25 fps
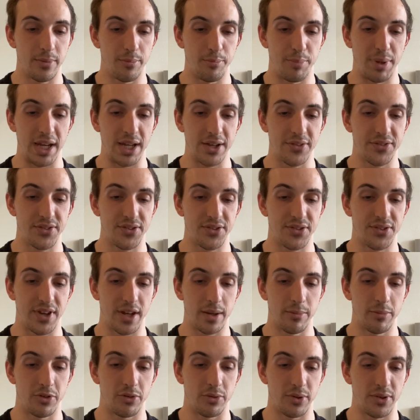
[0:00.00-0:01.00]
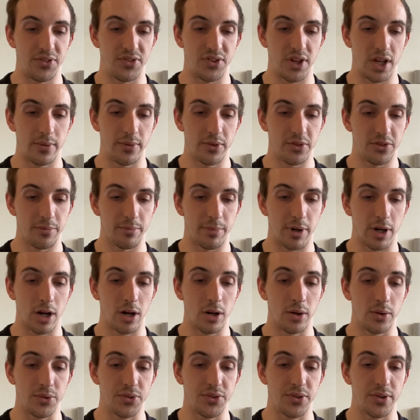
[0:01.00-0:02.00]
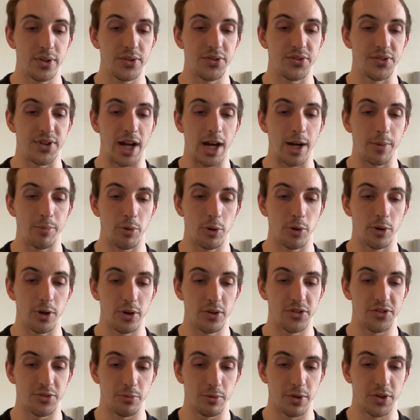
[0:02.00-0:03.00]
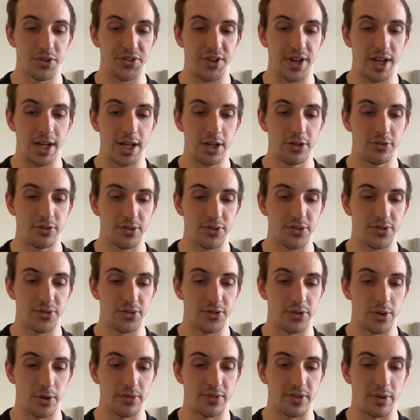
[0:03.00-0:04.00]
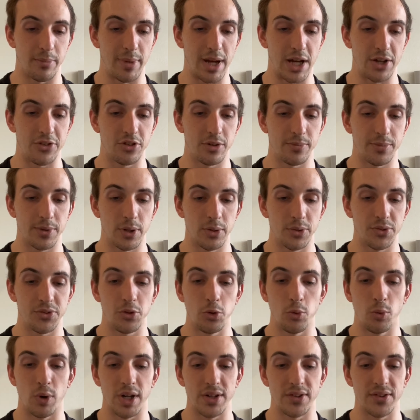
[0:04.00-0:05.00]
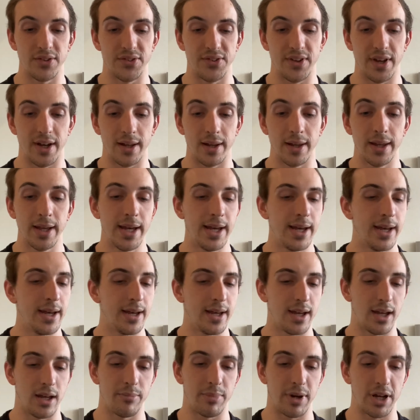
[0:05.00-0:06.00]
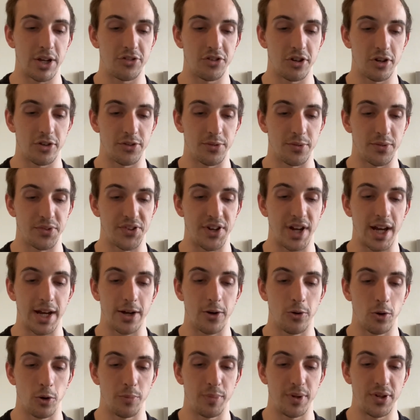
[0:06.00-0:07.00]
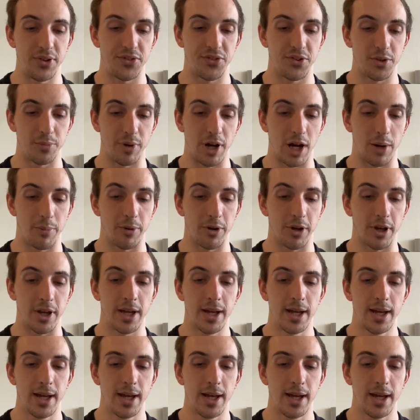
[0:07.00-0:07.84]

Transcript: Banks stand between savers and borrowers. Stockbrokers and real estate agents serve to match up those who want to sell and buy shares of stock or pieces of property.